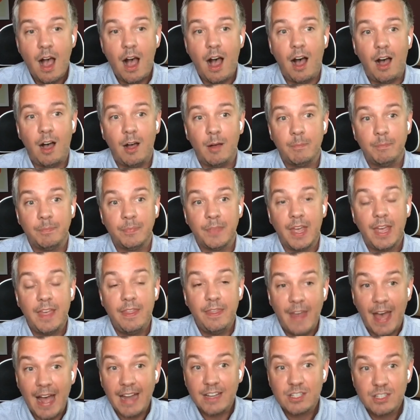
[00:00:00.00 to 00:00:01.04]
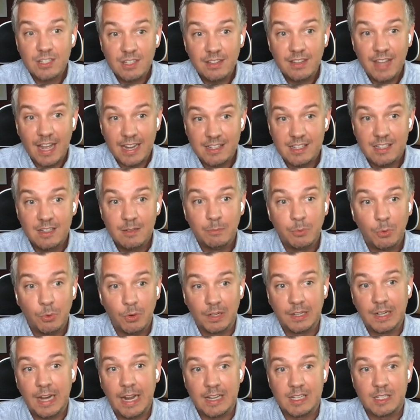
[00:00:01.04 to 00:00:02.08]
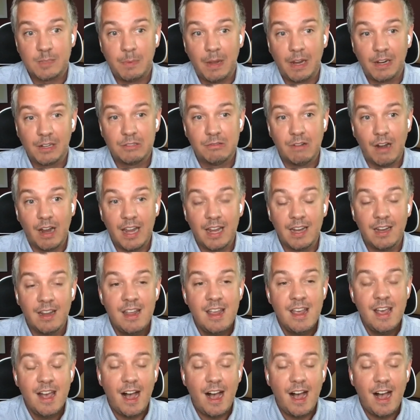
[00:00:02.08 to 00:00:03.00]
That's an important aspect, right?